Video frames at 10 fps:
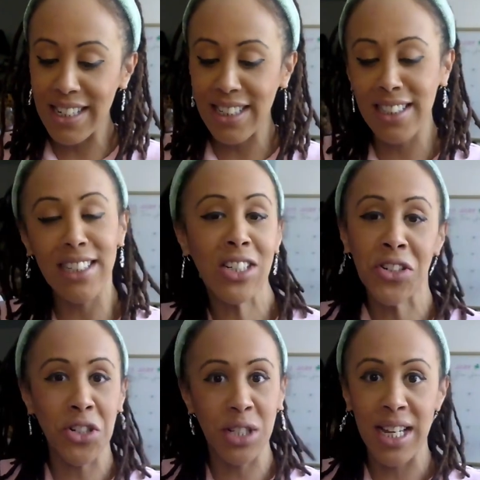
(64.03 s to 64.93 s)
didn't
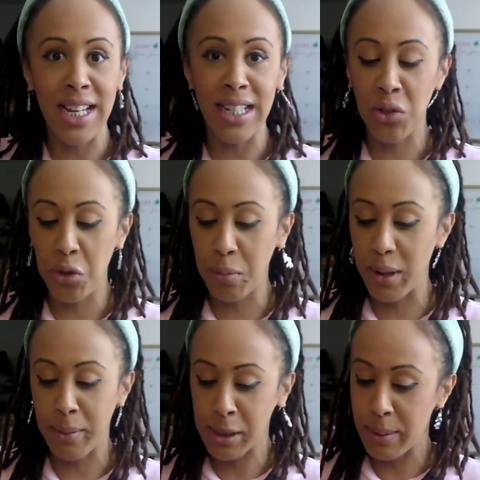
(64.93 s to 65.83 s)
understand 2
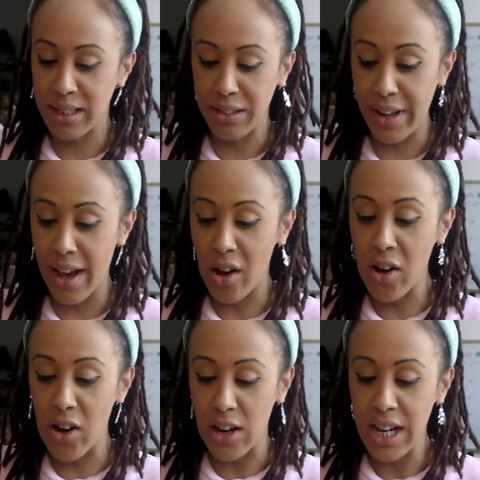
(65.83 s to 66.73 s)
point perspective at
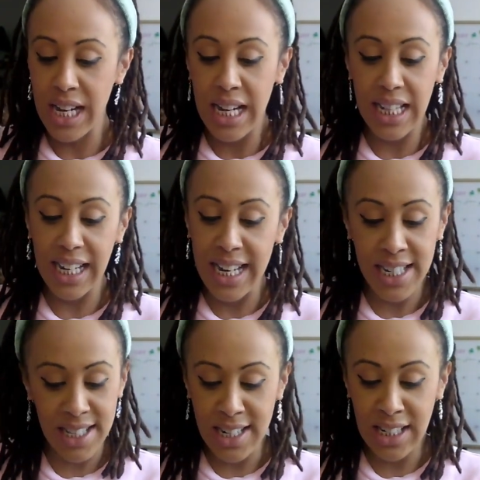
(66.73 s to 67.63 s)
all. Like, I
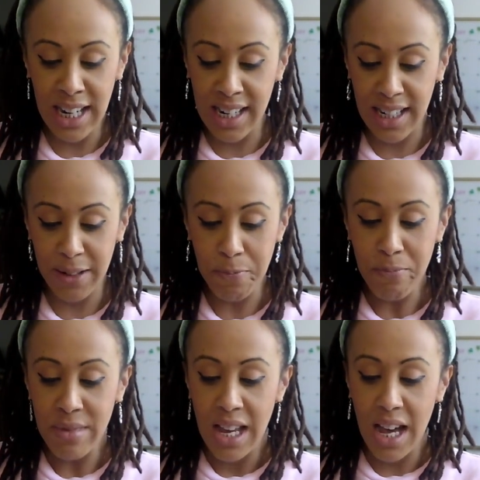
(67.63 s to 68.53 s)
just didn't get
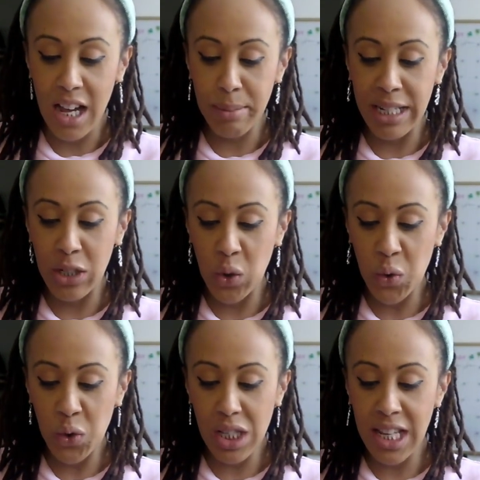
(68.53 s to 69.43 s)
it. He
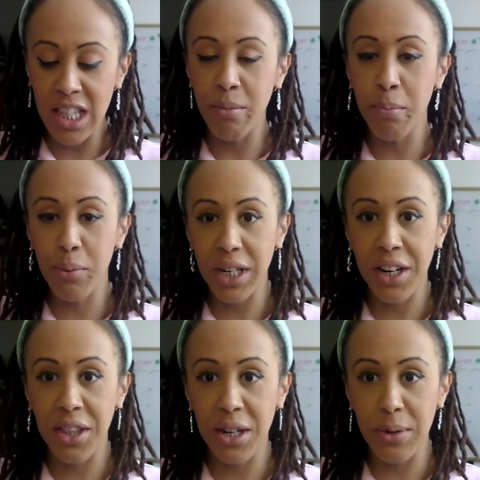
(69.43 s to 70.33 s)
used like the brick
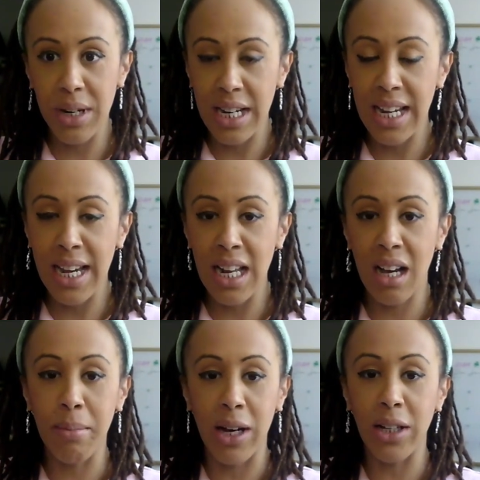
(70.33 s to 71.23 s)
theory again
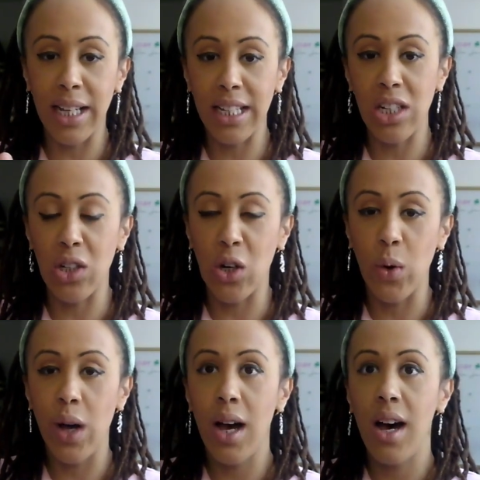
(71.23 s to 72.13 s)
about like,
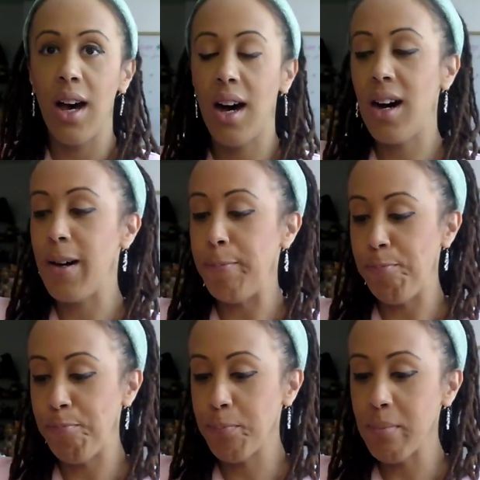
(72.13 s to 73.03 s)

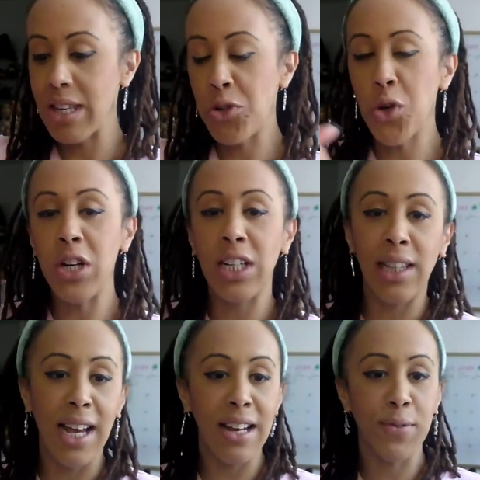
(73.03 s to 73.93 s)
drawing a
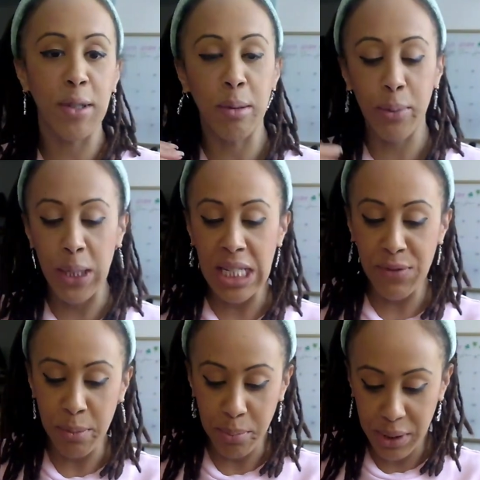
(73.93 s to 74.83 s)
line from the points of
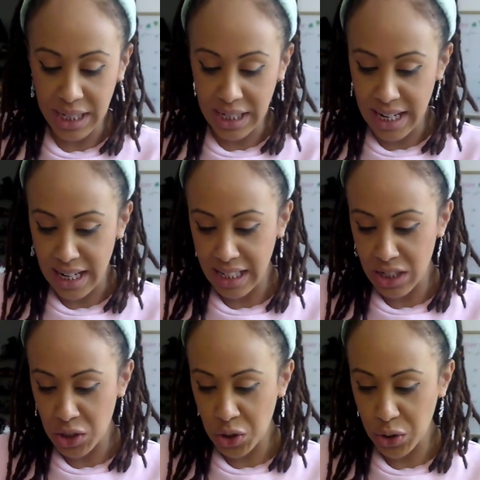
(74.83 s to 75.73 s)
a brick. And I can
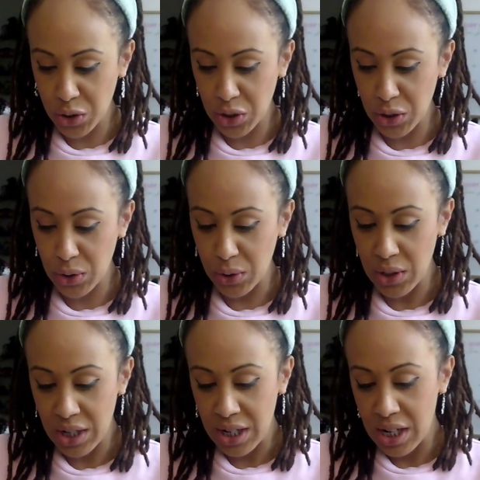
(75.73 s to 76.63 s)
show you,
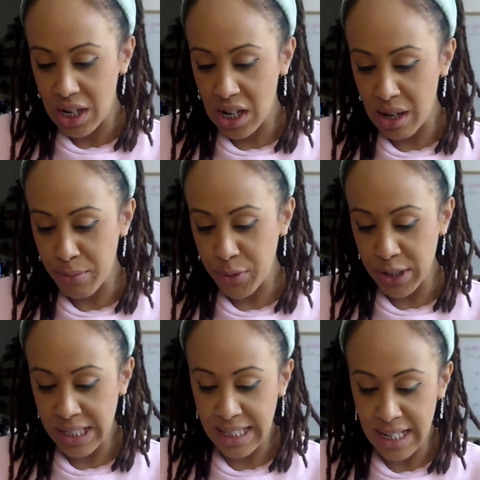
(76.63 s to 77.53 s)
for
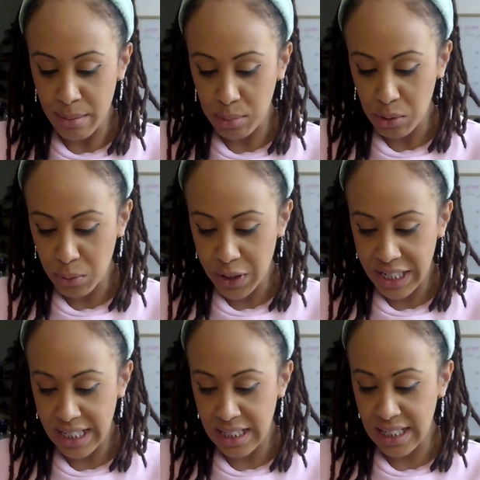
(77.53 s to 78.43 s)
example, where
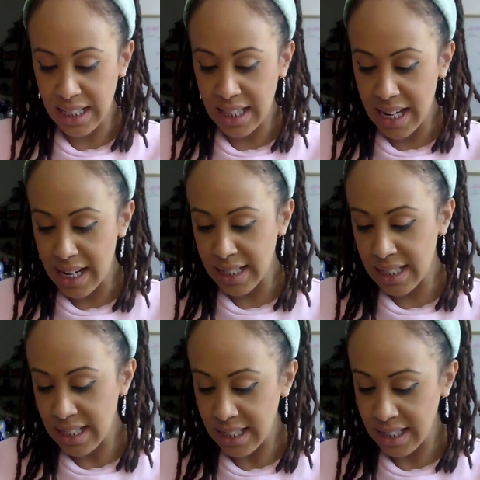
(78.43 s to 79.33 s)
he did that.